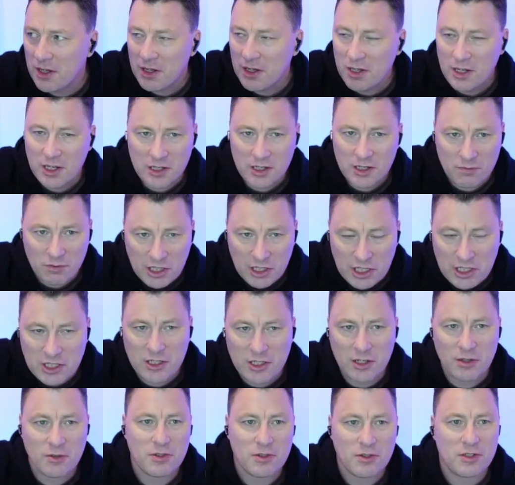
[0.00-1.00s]
release
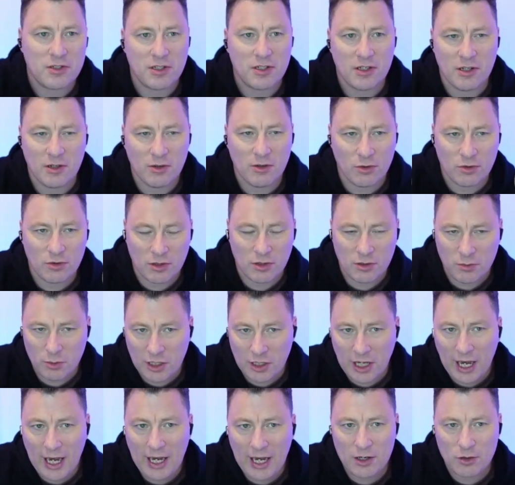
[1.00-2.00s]
notes or that we
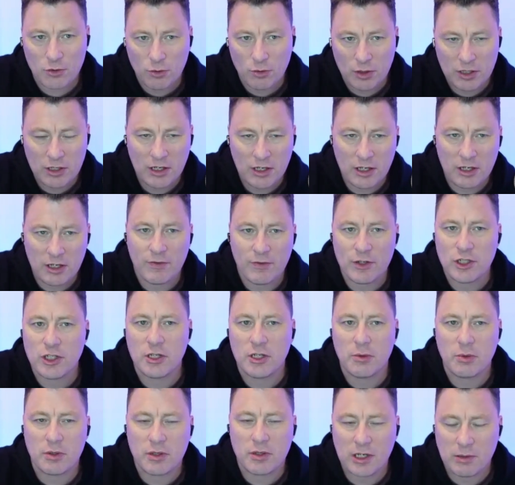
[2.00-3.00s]
handle
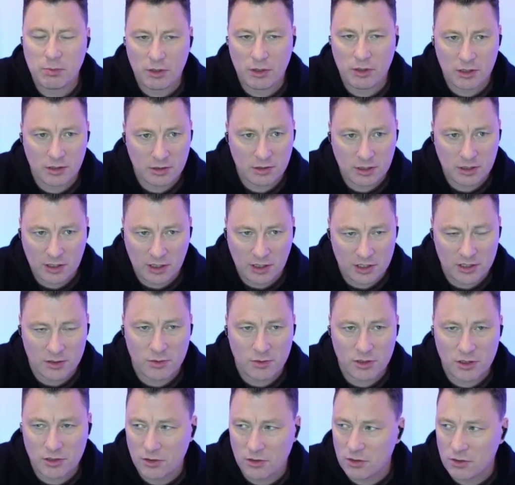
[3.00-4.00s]
individually with
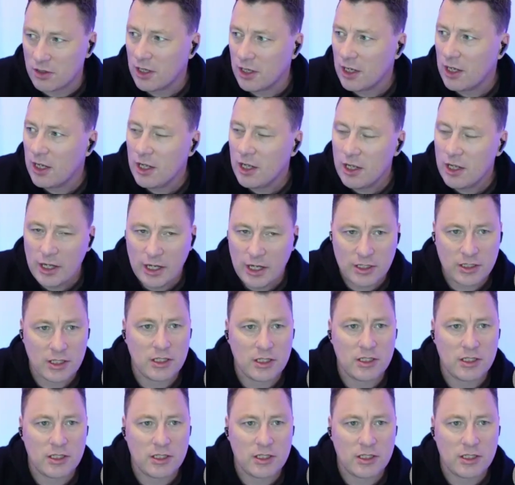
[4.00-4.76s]
customers, or is this